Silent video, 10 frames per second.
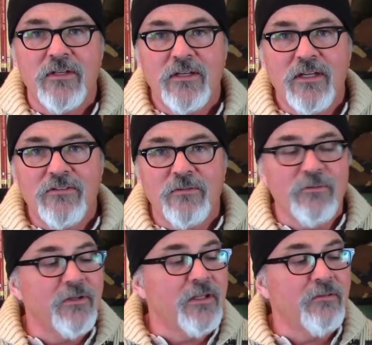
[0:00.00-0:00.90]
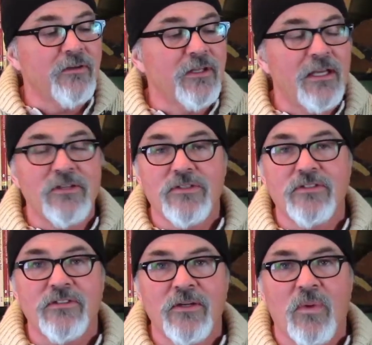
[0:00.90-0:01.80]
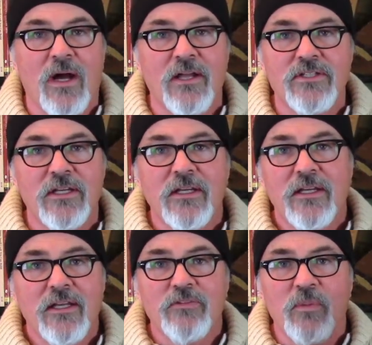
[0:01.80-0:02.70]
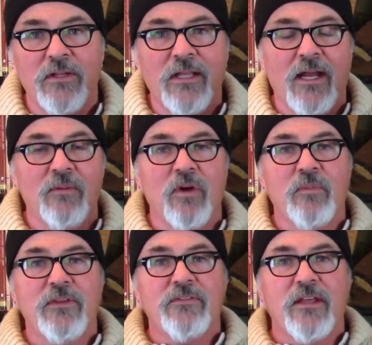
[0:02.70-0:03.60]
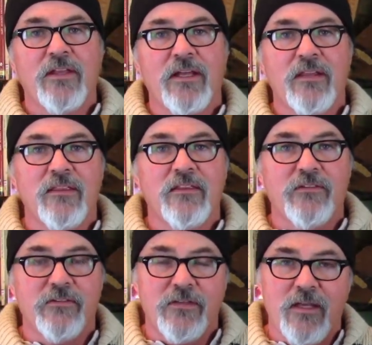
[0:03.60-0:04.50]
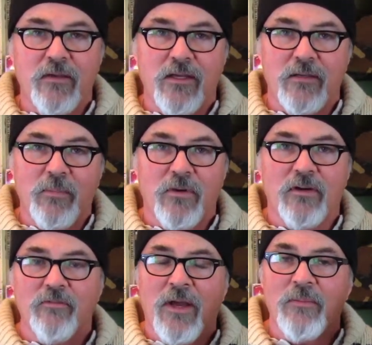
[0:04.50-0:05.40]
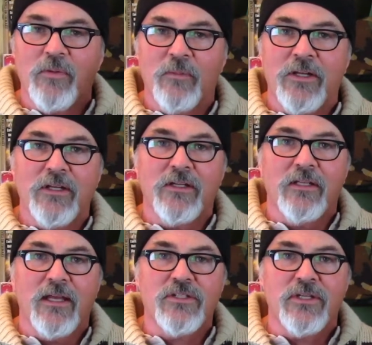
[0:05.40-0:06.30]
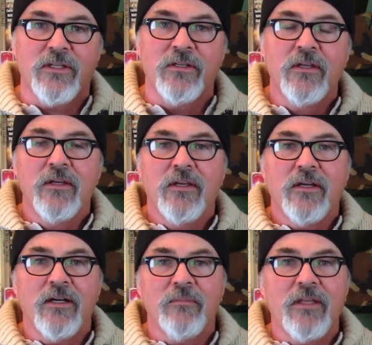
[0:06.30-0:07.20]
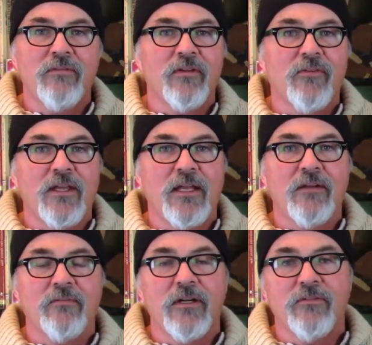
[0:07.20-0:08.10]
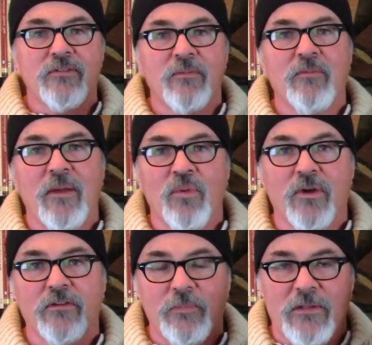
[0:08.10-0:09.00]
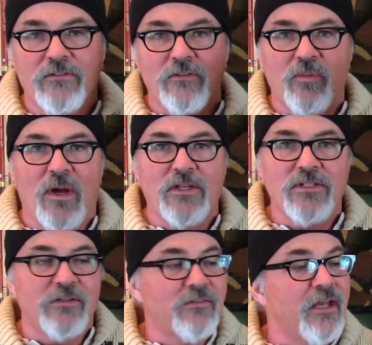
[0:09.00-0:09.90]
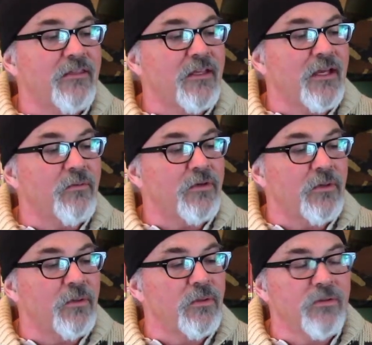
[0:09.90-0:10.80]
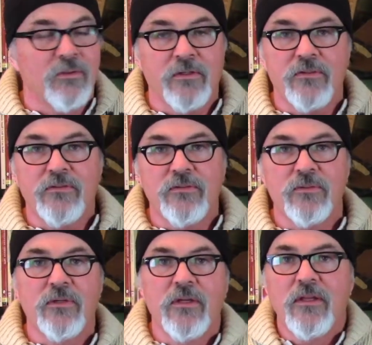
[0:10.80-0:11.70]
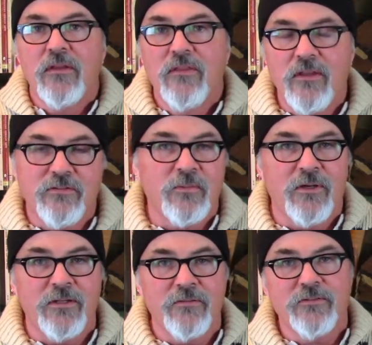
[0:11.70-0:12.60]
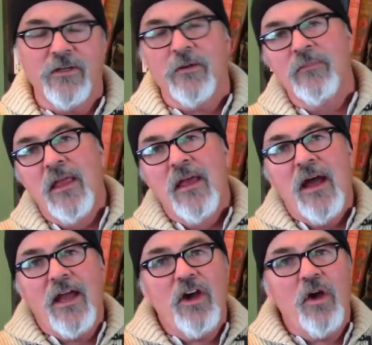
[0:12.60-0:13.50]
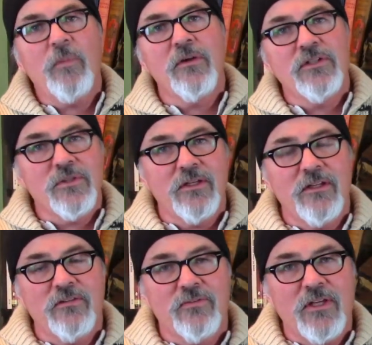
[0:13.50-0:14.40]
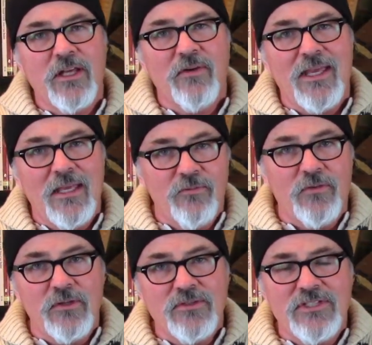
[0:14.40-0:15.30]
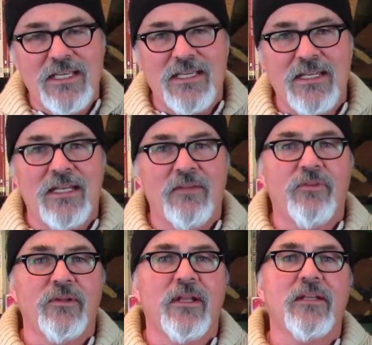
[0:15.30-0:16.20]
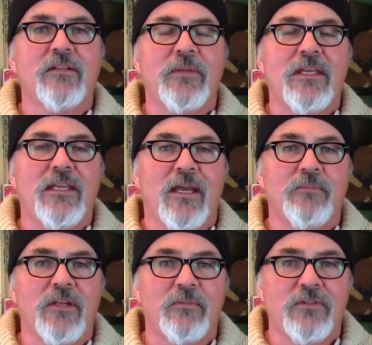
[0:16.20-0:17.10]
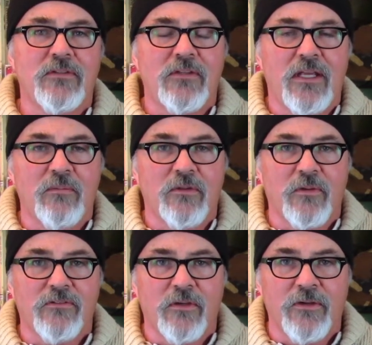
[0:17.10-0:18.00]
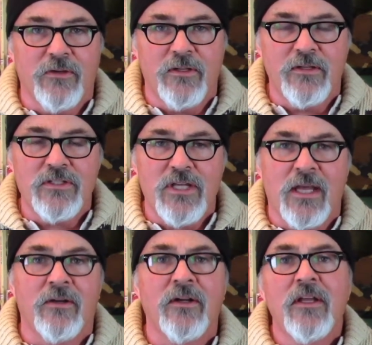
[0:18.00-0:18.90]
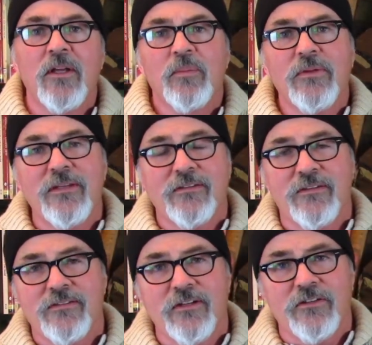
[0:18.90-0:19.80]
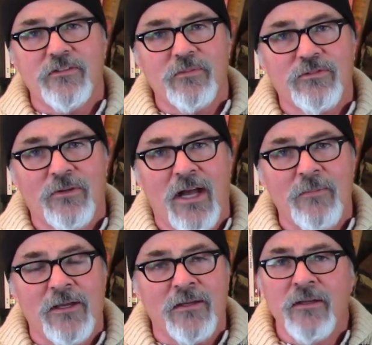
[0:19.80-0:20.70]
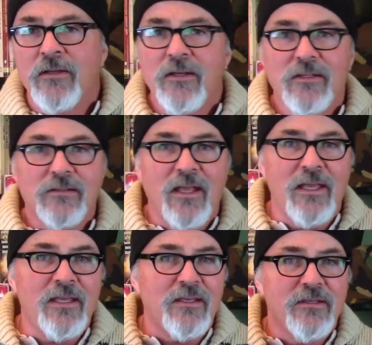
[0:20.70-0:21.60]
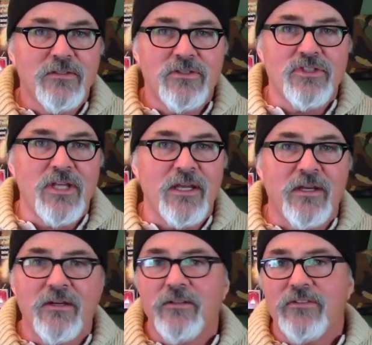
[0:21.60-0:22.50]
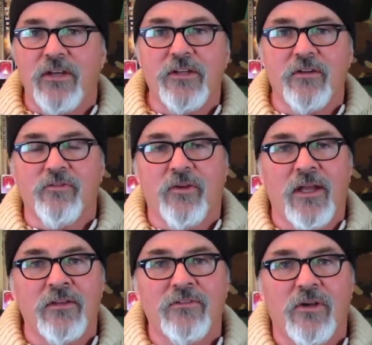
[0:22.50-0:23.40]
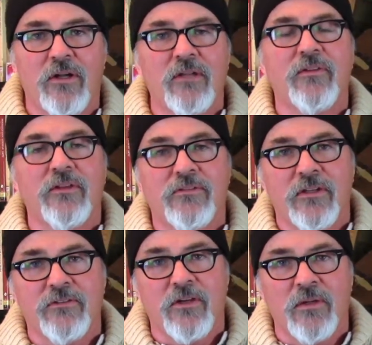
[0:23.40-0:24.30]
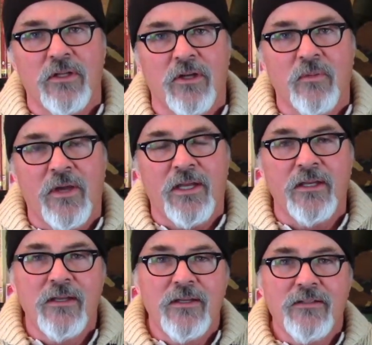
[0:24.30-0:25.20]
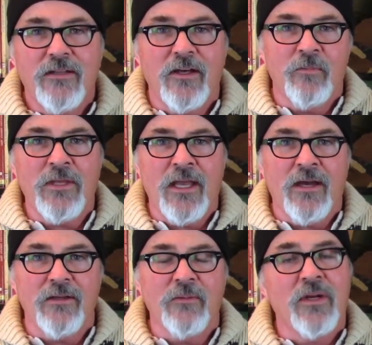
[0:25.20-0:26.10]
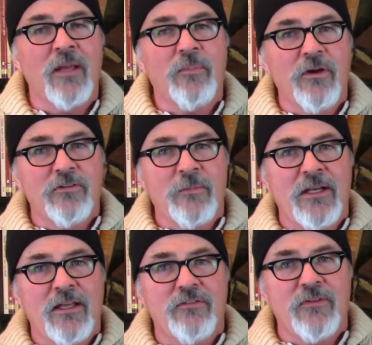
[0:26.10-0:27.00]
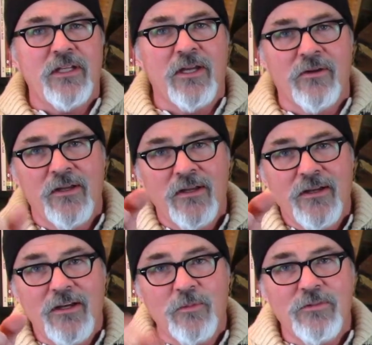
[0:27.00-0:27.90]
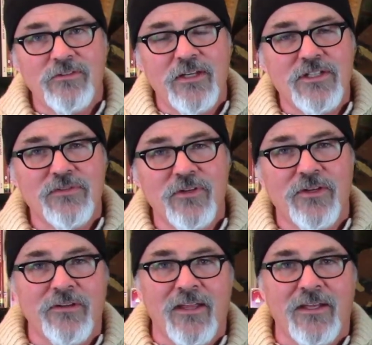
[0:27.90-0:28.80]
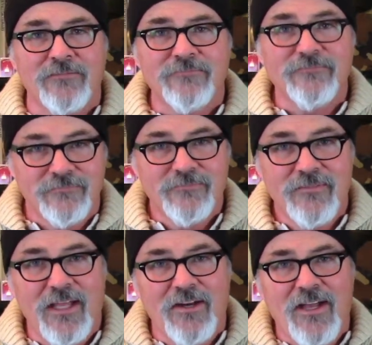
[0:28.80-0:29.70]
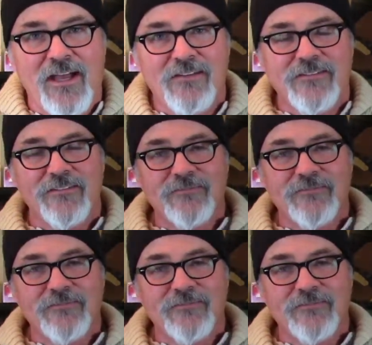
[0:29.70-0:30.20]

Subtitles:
It's a really, really interesting watch. It's one that I won't be selling. I think this is a part of my permanent collection. Even if I get rid of some of my more expensive watches, I think I would hold on to this one. So I hope you enjoyed this video. If you did, and if you'd like to be kept up to date with what's going on the channel, please consider subscribing, like, share, tell your friends. All of those things go a long way to help me out. And when I post my next video, I hope to see each of you here then. Later, guys.